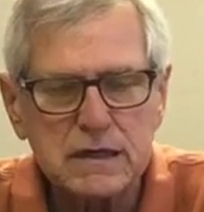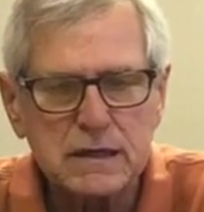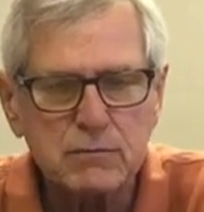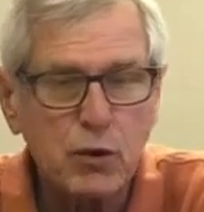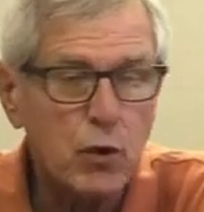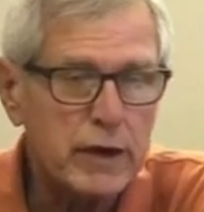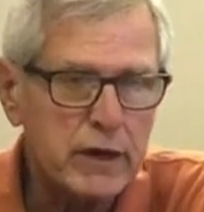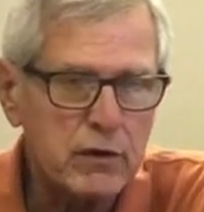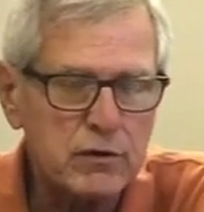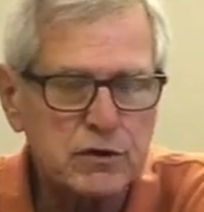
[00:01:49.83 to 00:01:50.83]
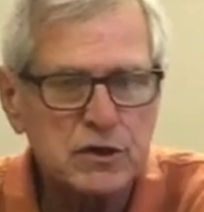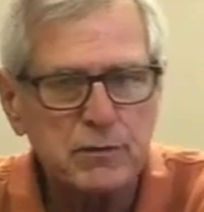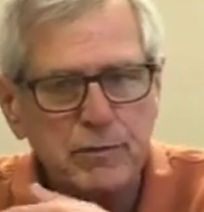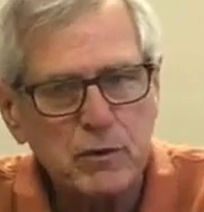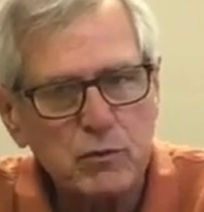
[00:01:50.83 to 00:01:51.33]
employee
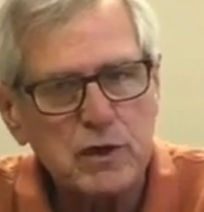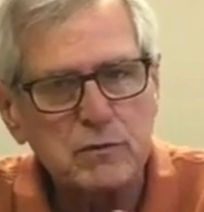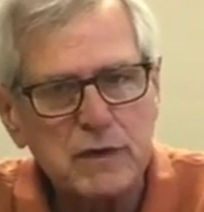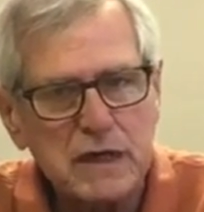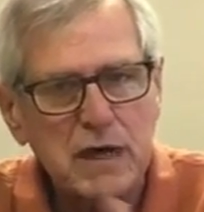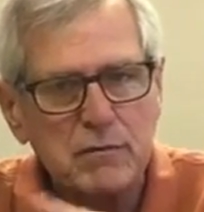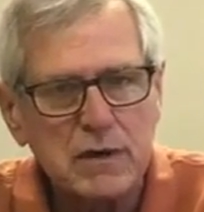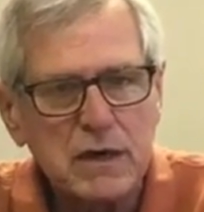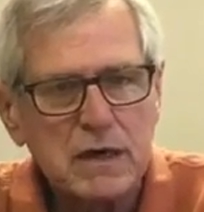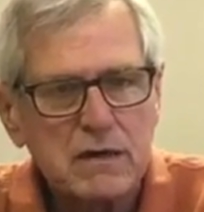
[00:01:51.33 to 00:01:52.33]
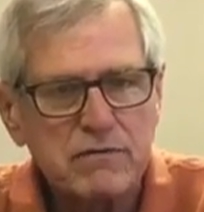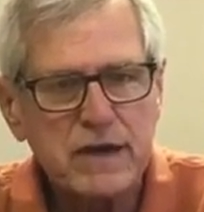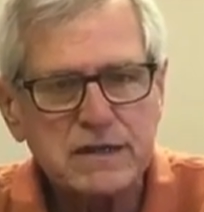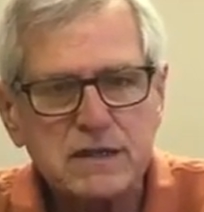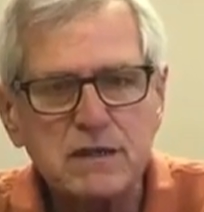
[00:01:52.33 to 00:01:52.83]
ownership and when you become
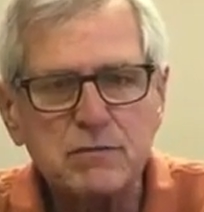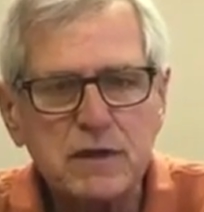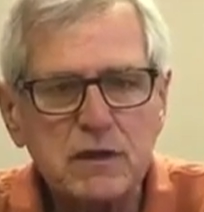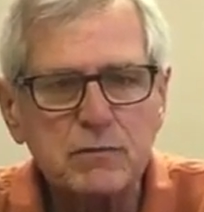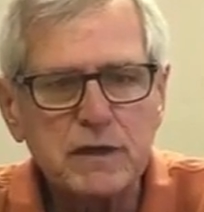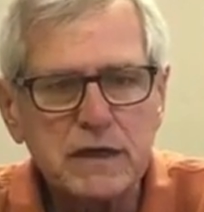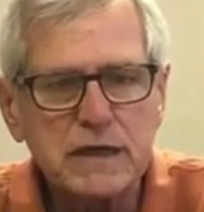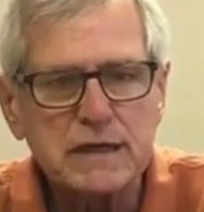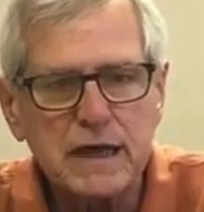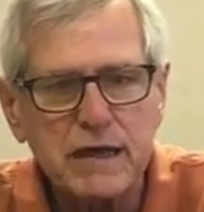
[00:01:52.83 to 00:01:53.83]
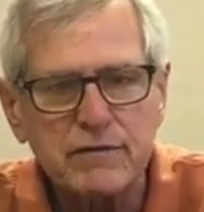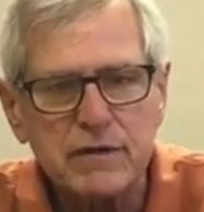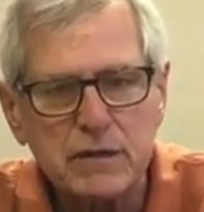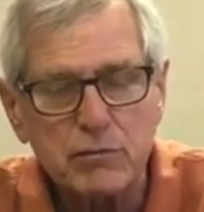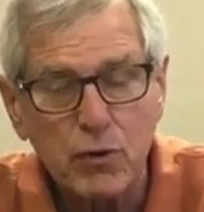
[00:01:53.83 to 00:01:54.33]
vested, but it'll be neat to have
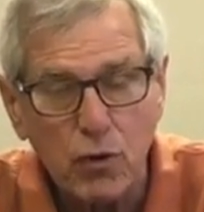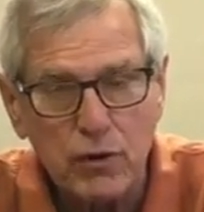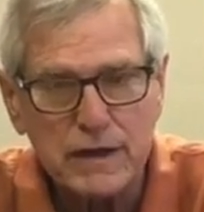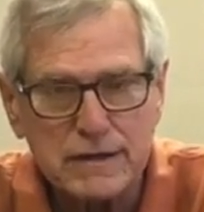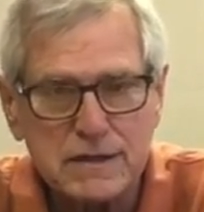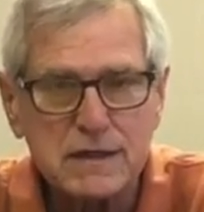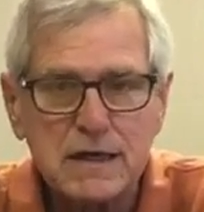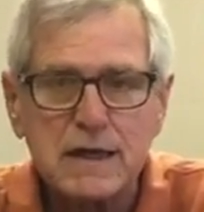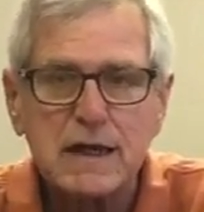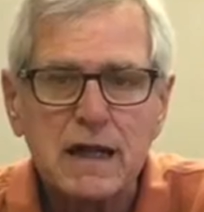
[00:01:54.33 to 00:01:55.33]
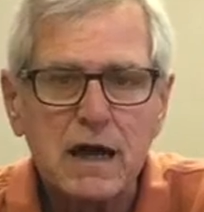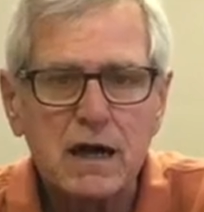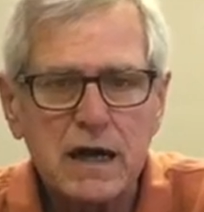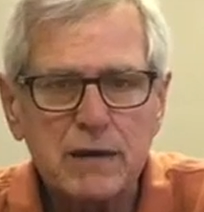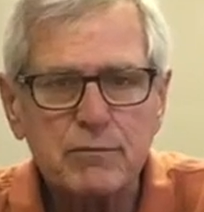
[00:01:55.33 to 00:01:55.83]
the employees
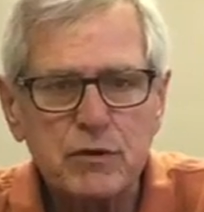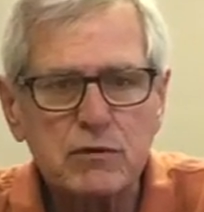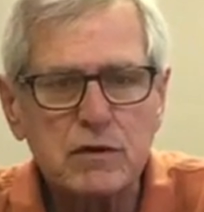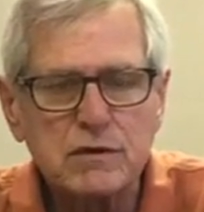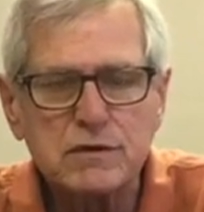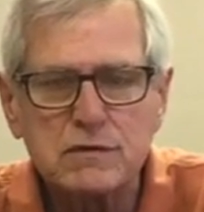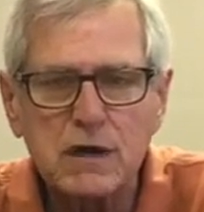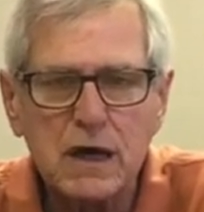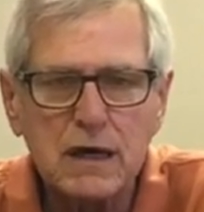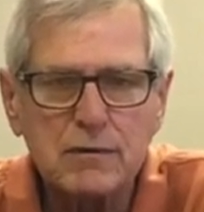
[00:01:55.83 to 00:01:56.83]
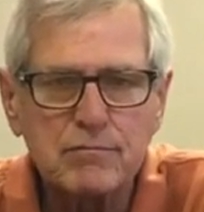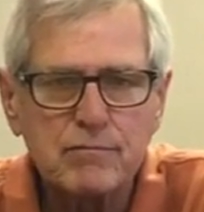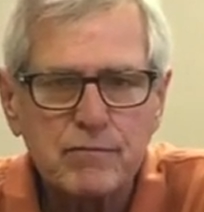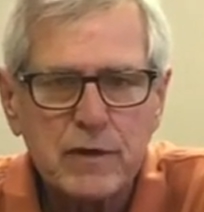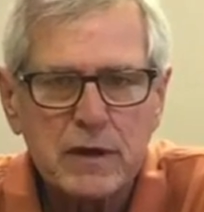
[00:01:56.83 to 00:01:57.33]
at Buehler's.
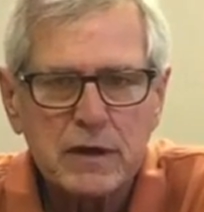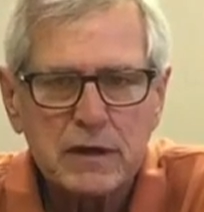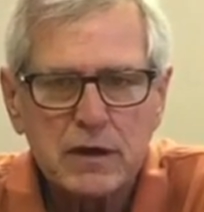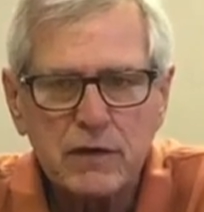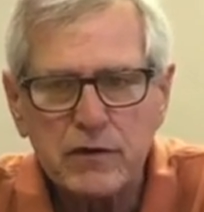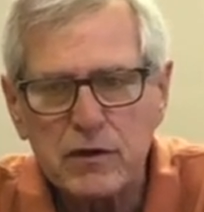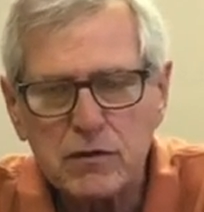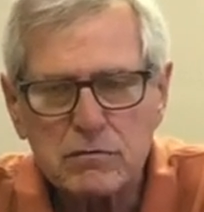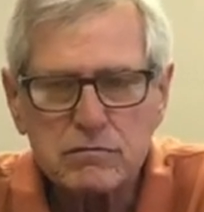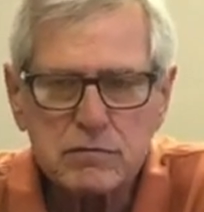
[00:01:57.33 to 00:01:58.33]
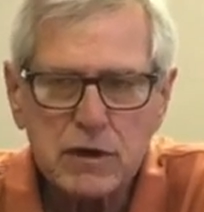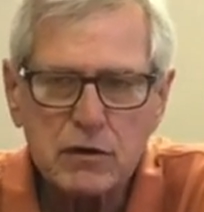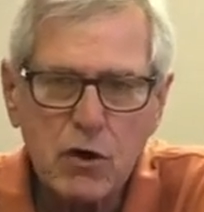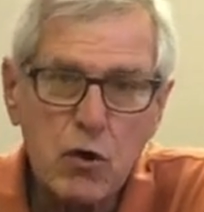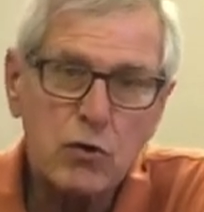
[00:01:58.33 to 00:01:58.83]
You know,
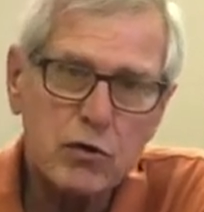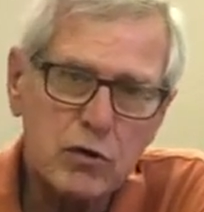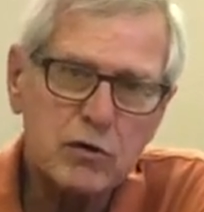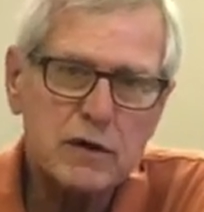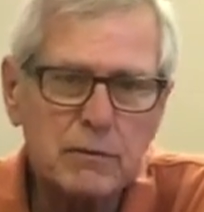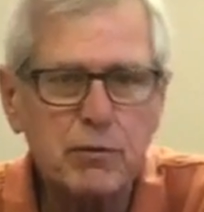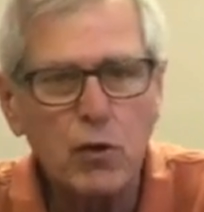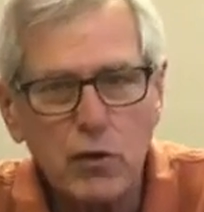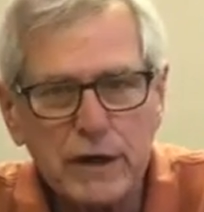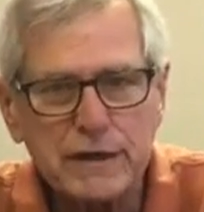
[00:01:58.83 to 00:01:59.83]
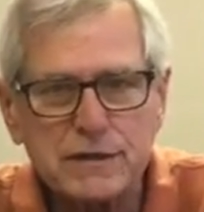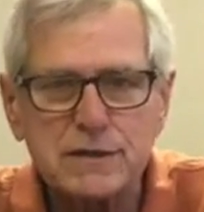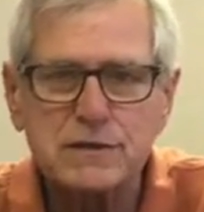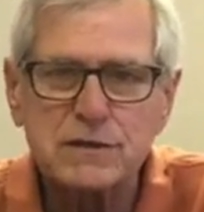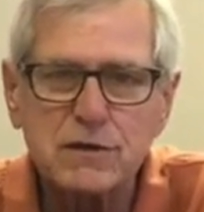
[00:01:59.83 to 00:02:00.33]
they're owner employees,
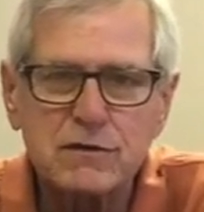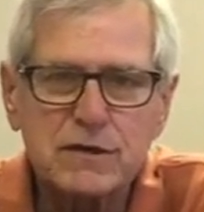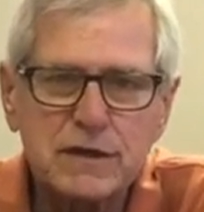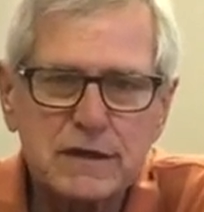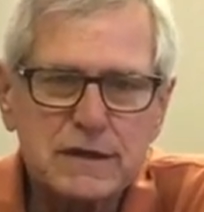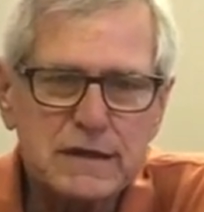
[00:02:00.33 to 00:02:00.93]
so the